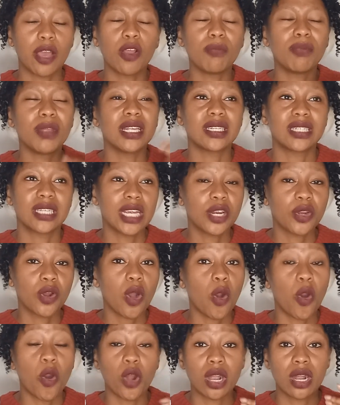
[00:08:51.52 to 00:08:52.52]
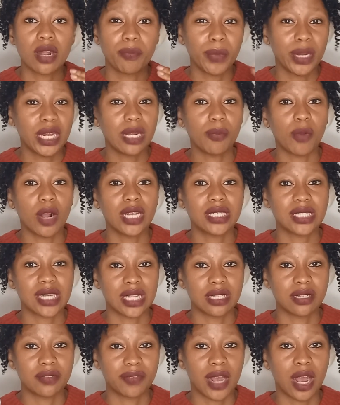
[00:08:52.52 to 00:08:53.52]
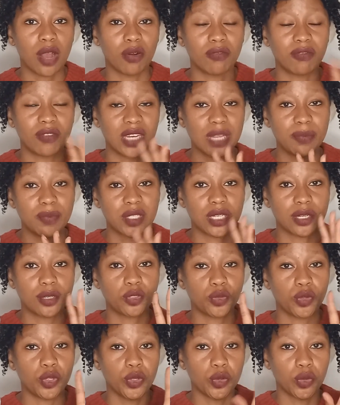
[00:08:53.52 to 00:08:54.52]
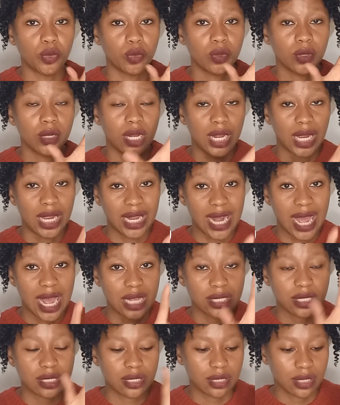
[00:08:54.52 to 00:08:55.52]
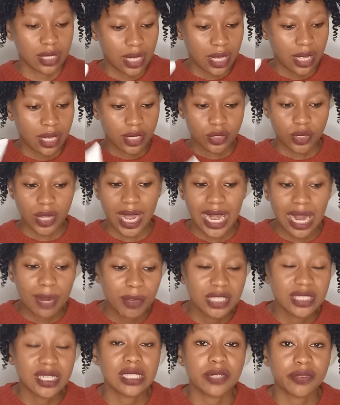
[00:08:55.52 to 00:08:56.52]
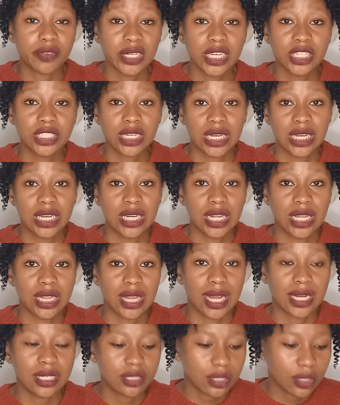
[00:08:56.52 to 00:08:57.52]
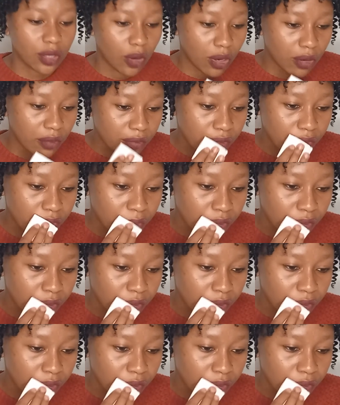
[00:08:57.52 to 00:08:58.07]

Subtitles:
be zero or minimal transfer of lipstick to your glass. So let me just finish cleaning that off.